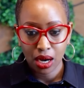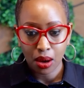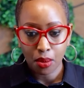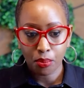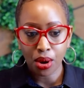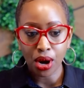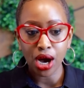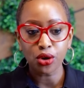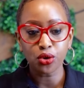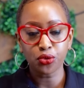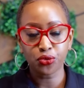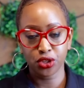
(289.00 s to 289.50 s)

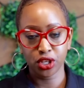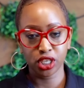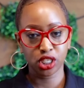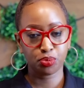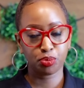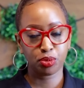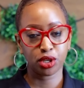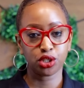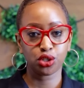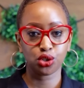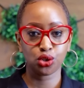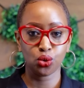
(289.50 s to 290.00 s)
part of this
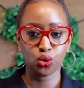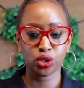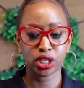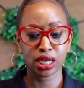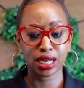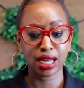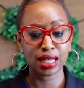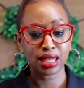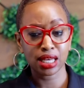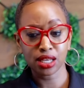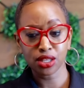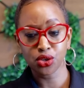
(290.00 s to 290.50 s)
pursuit, and
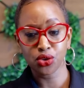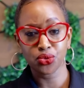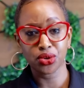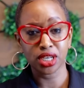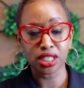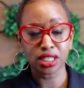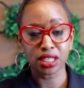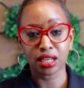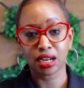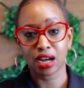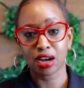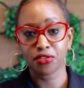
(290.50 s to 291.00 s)
I think the
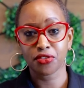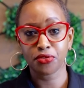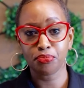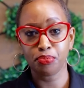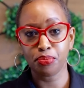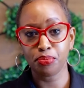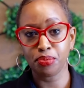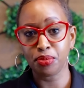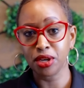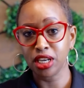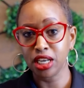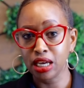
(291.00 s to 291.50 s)
reason
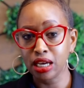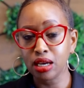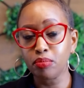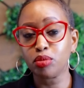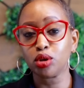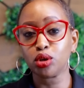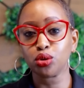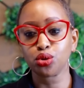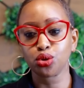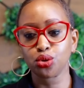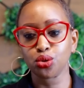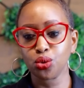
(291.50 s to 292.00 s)
I've been
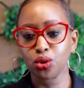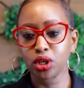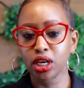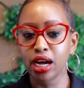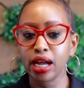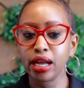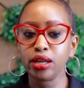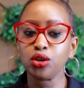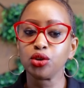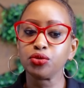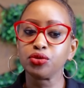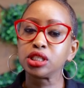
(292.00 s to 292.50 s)
able to
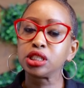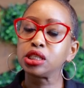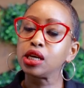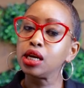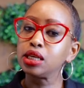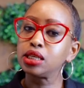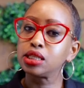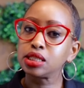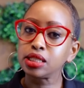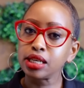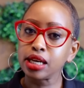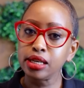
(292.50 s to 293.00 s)
kind of stay
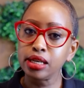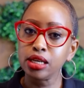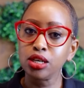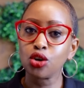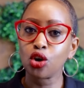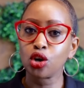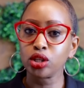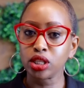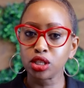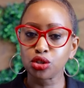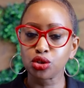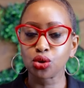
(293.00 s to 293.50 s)
steady
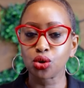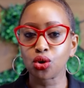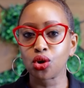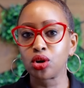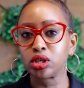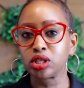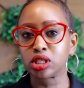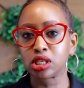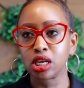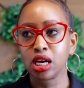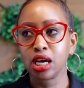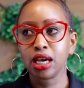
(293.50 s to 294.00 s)
on this
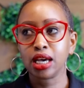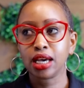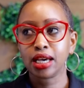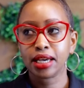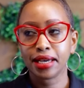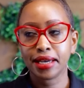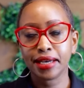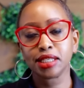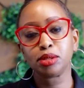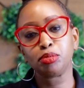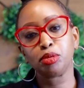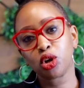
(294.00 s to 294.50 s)
course,
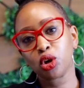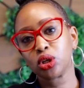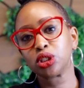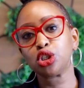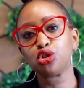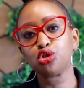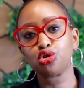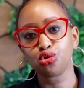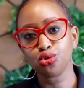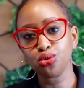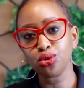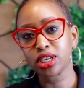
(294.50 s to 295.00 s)
is because
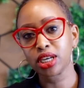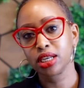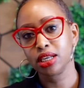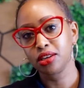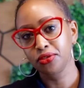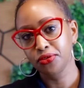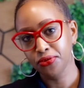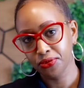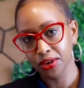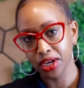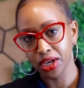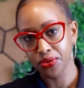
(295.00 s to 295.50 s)
it's rooted in
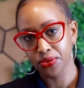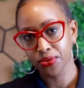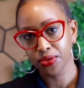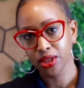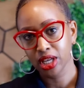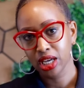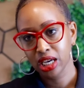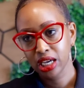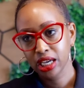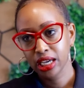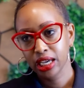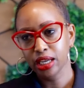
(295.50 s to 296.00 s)
faith.
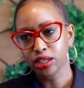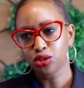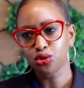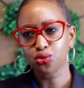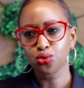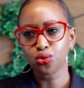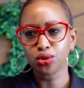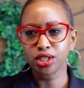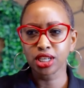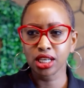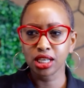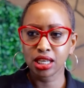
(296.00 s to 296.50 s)
It's
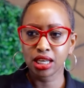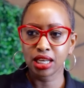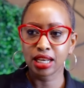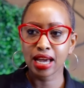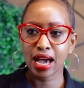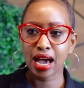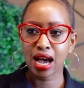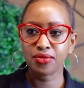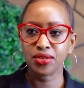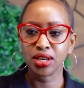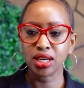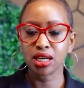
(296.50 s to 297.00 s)
rooted in
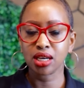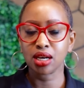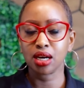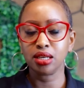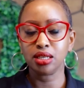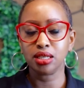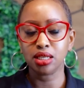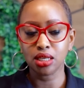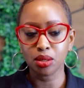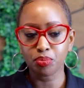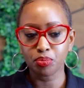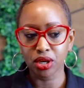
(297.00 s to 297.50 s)
having a
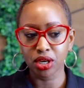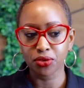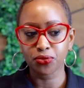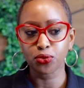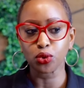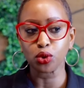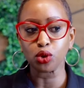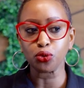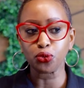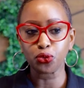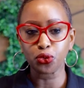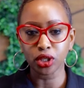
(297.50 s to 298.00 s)
deeper
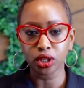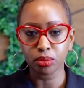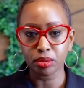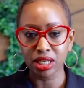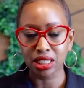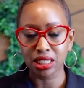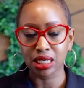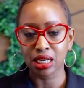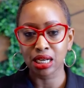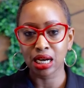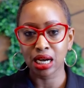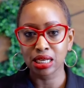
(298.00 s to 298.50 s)
fulfillment
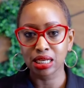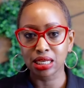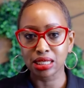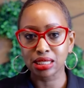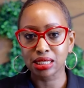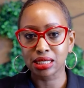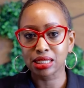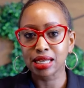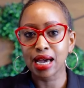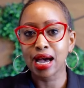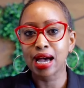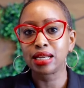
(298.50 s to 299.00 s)
and
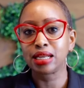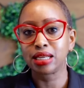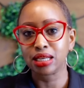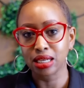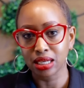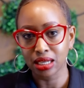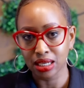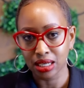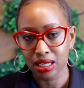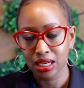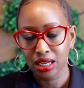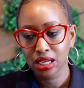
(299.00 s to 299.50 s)

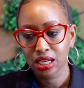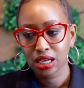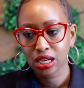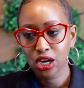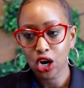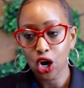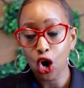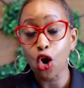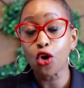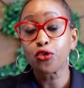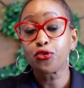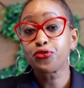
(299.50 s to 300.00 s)
understanding
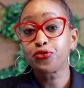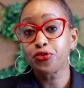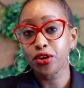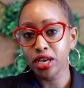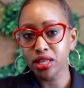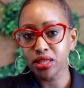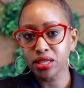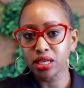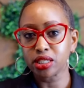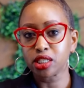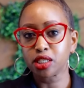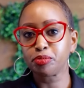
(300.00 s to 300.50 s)
of
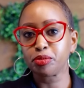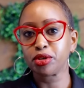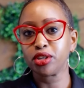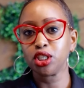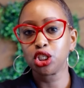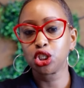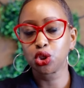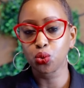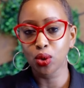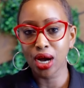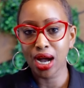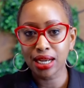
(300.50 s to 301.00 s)
faith and
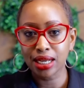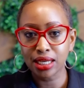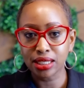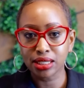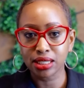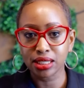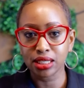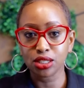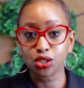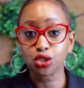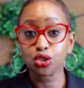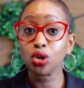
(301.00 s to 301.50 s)

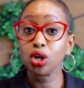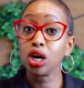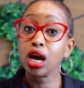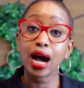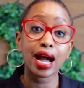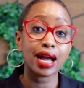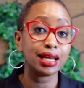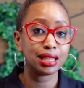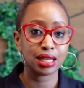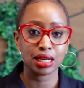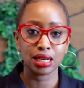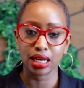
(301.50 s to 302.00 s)
spirituality to
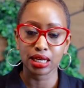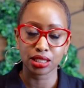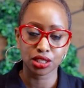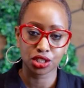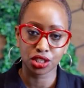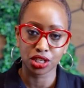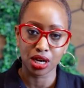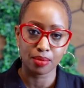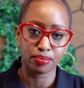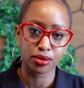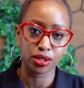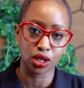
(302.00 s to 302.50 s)
guide the next
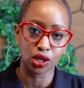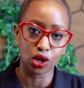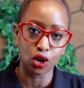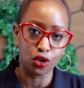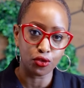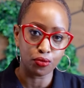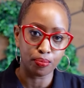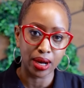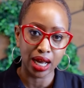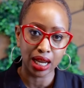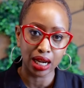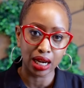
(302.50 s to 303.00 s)
chapter of my